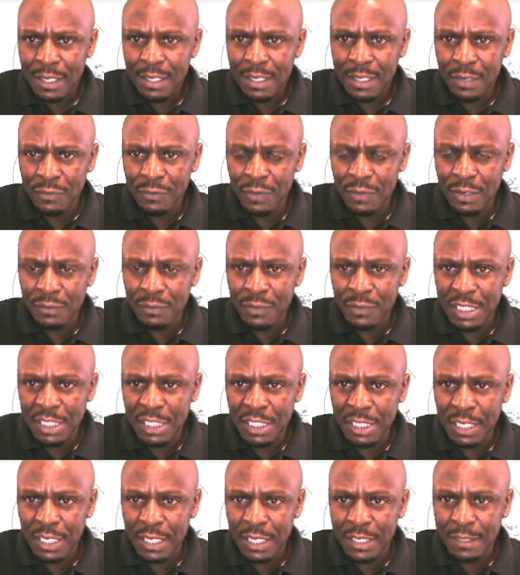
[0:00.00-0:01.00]
if you
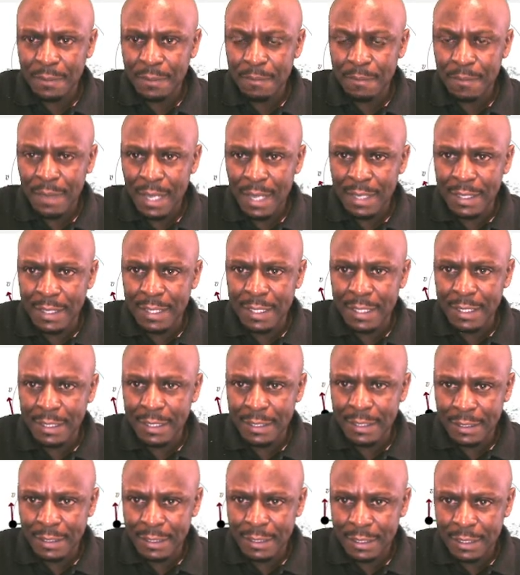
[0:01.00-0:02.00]
differentiate
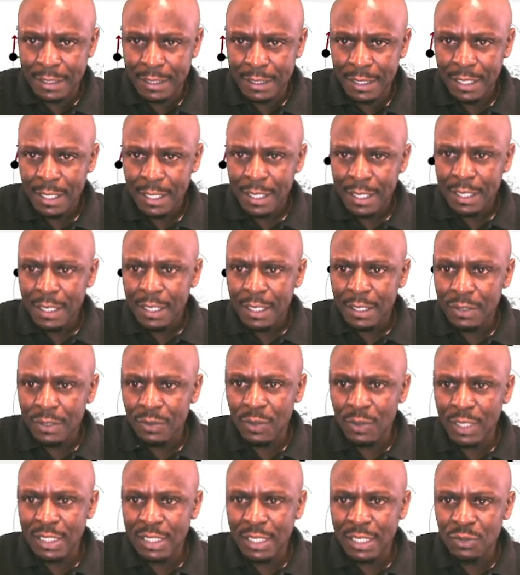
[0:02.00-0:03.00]
this, you
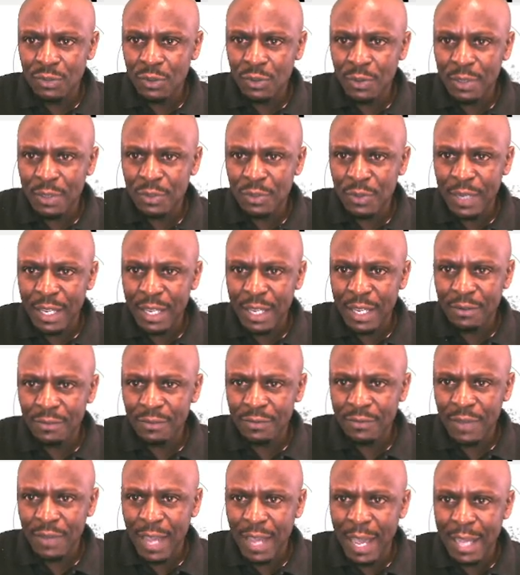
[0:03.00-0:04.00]
are just going to have
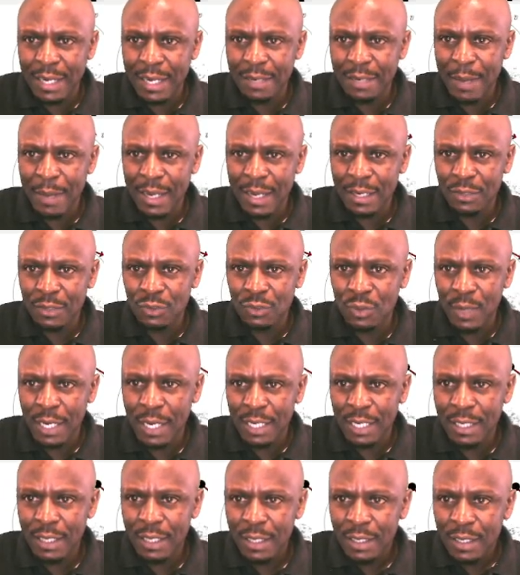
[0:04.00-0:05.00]
r minus
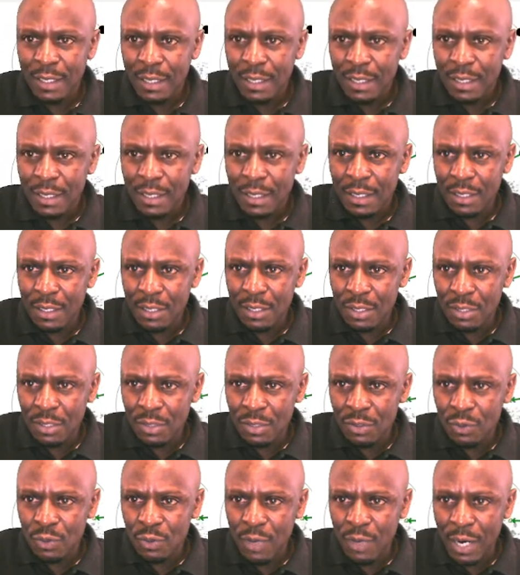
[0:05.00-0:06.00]
1,
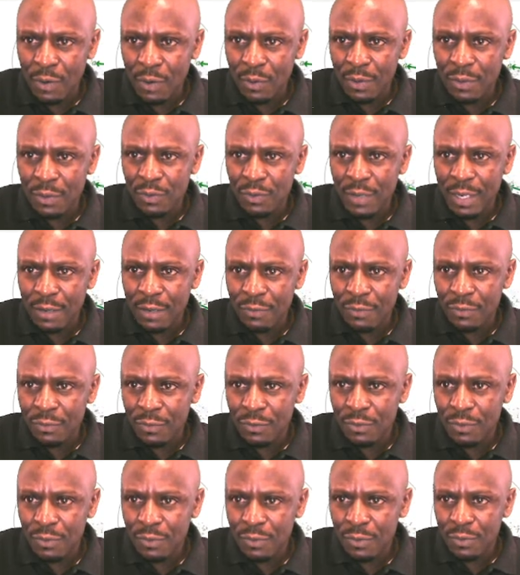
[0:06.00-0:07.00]
you are going to have
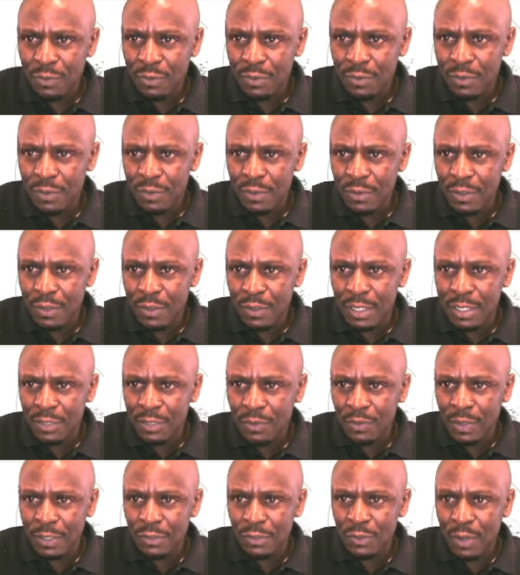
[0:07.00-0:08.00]
u is
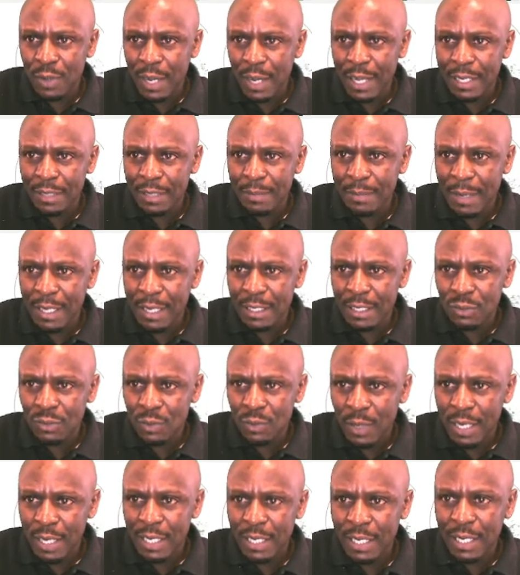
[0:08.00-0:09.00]
equal to r minus
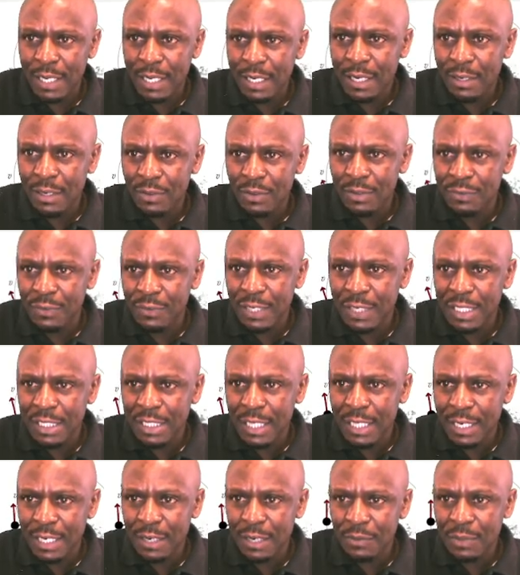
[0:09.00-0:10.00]
1 and then you
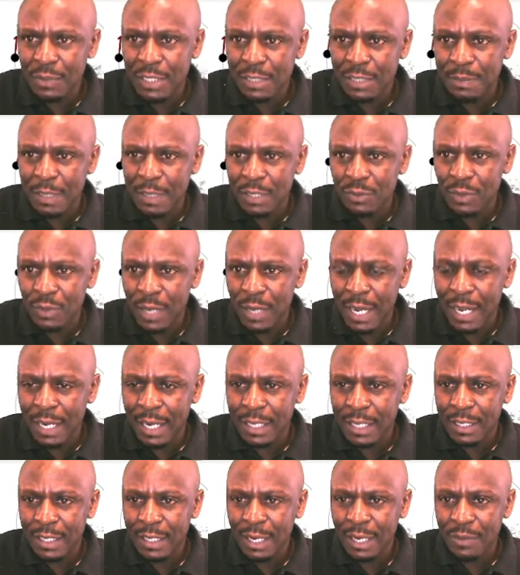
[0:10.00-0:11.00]
differentiate that respect to r
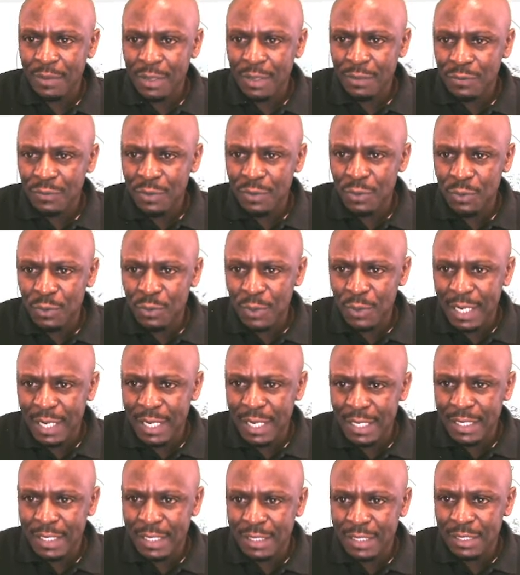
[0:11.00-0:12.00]
now if you do that
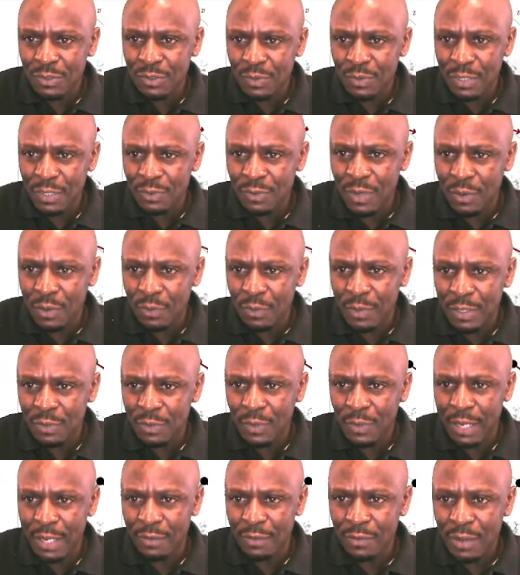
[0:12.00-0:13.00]
this is what you are going to
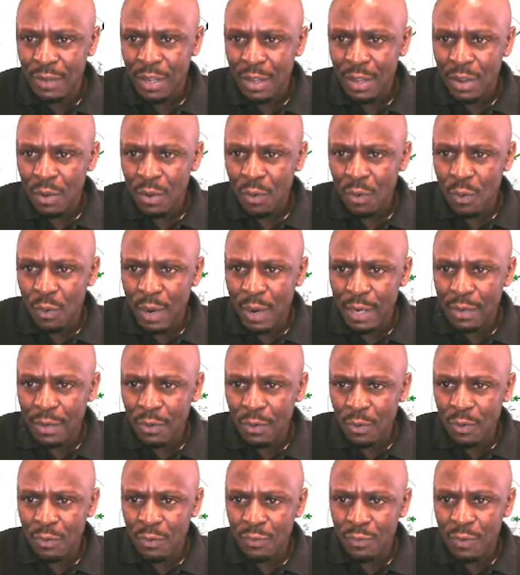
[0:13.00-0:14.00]
have 1
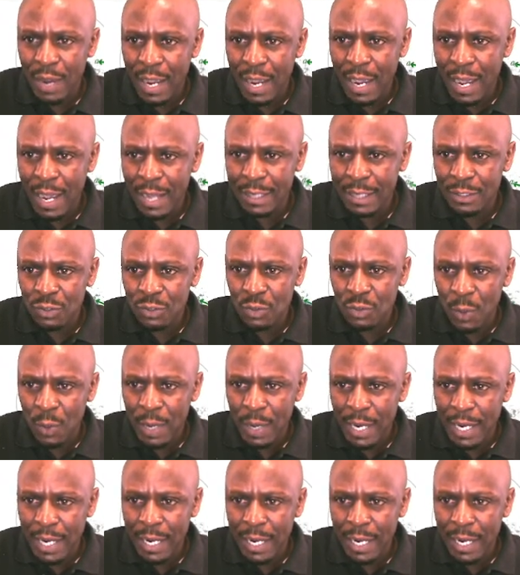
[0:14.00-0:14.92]
over r square